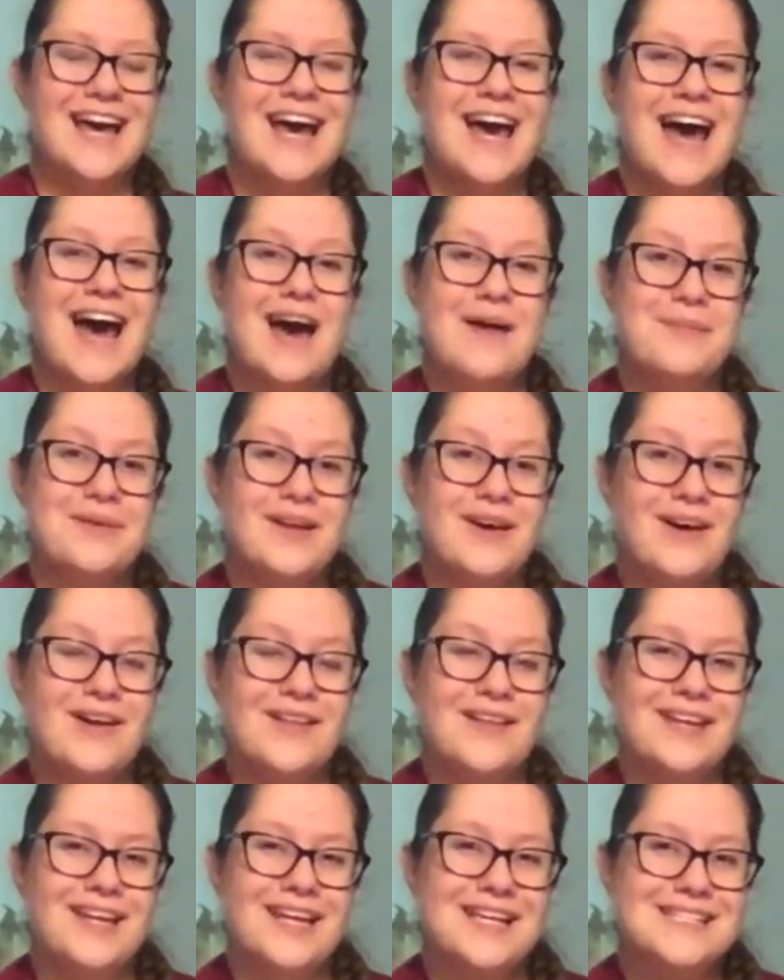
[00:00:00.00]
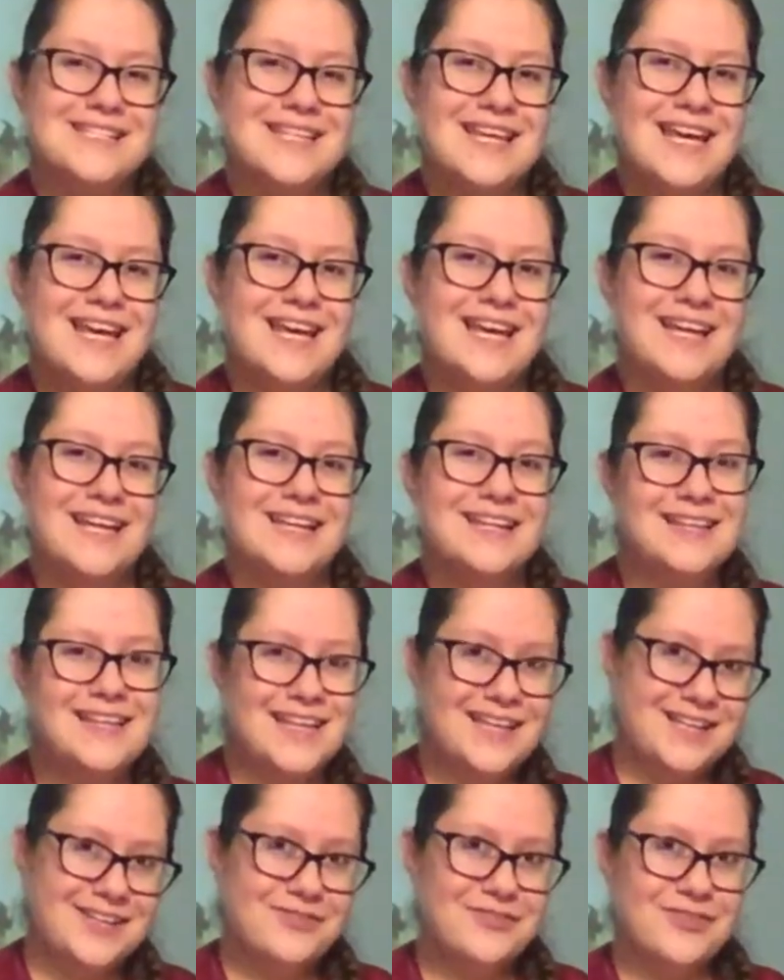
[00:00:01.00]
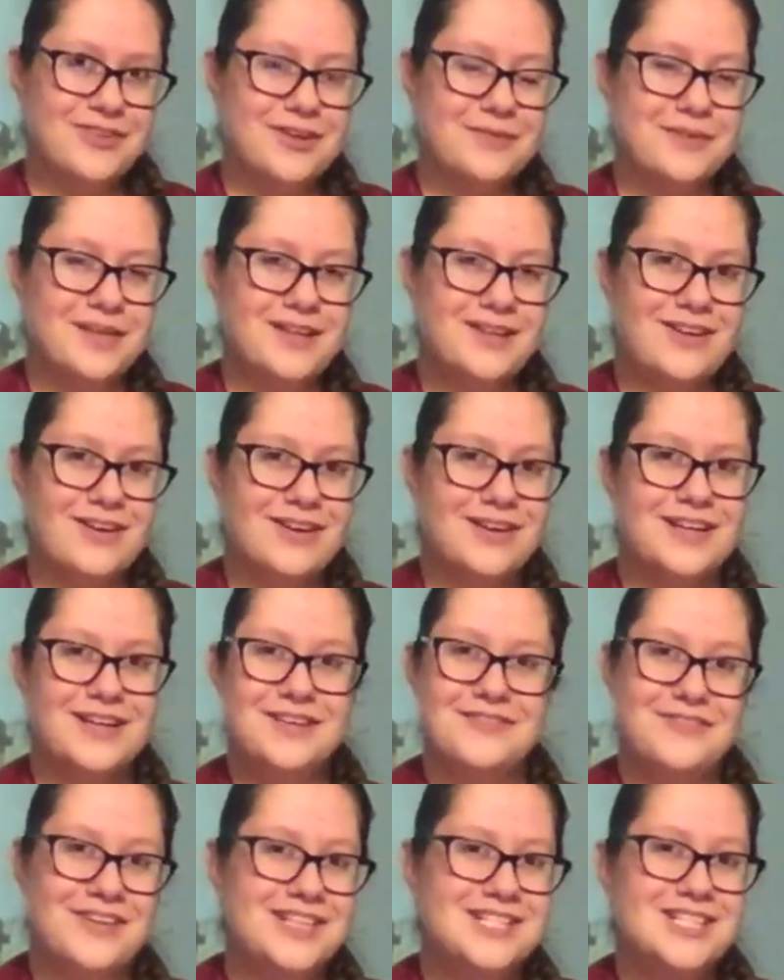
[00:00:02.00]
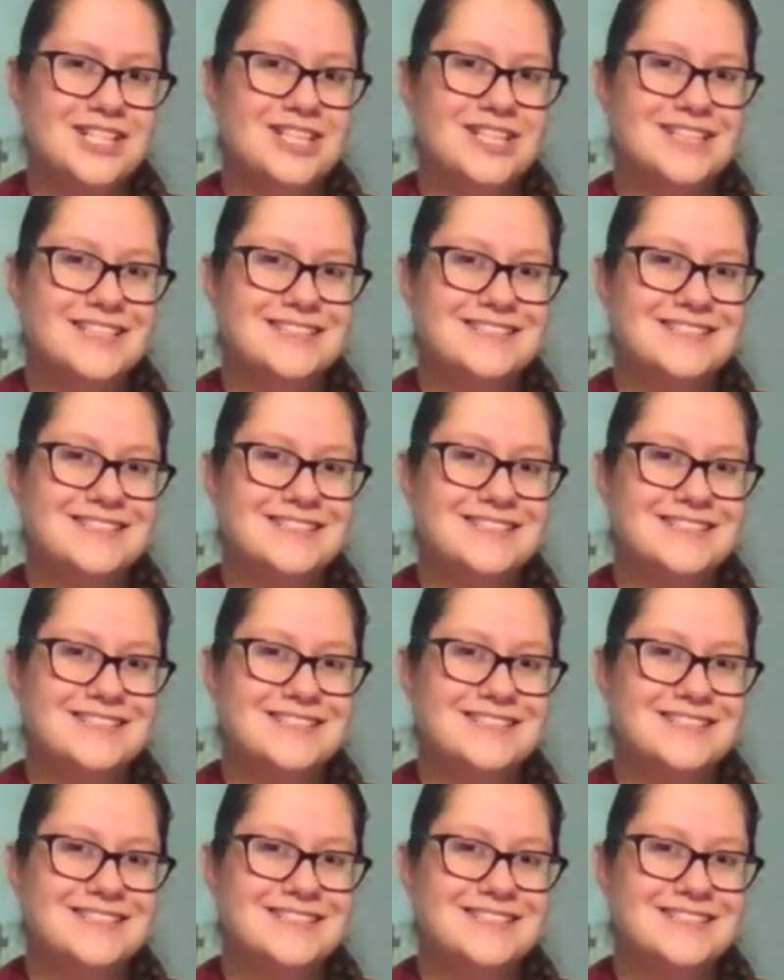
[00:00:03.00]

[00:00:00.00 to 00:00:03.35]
Happy holidays, and thank you for coming along on an adventure!